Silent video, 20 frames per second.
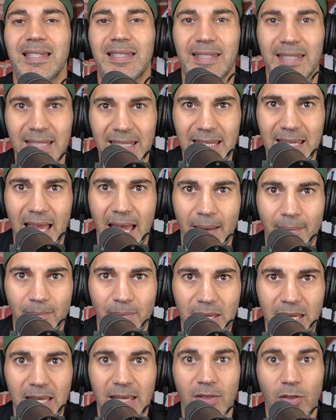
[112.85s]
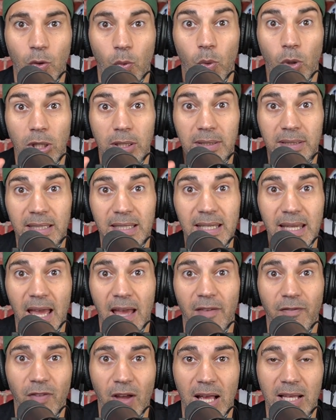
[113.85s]
DM me the word
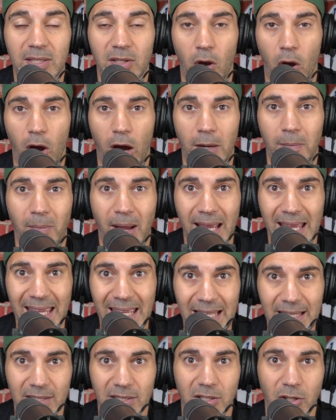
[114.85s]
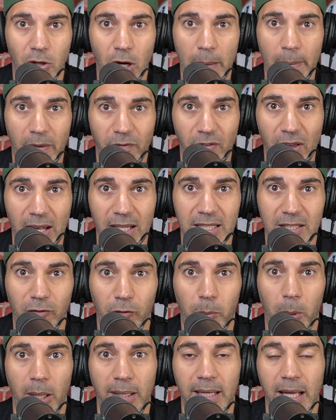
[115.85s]
DFS on my Instagram at Fantasy
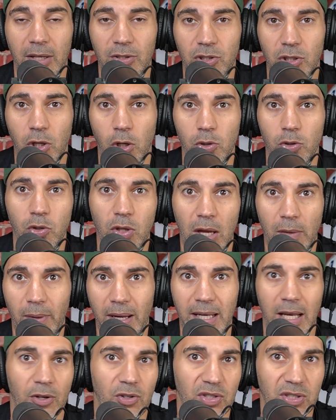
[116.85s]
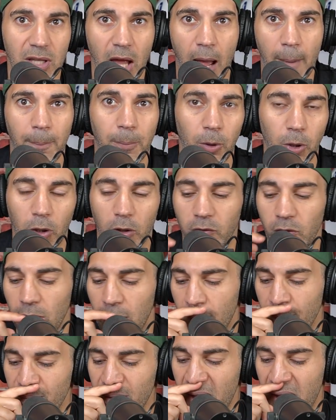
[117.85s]
Football Counselor. Go do that right now. Stop, pull
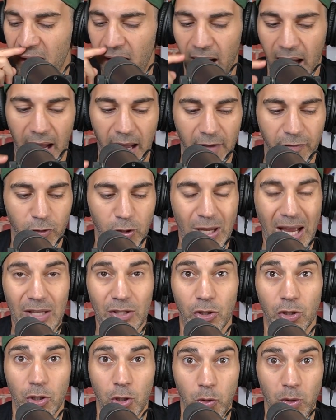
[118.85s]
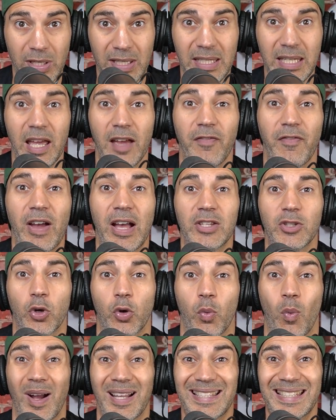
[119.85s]
over. Uh, if you guys are new to DFS
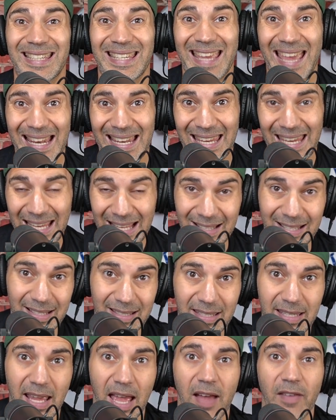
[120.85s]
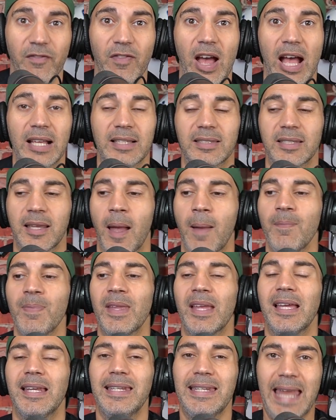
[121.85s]
or want to get into DFS,
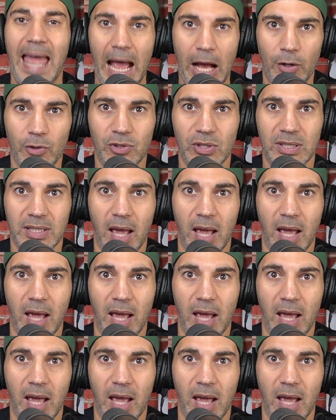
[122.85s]
now's the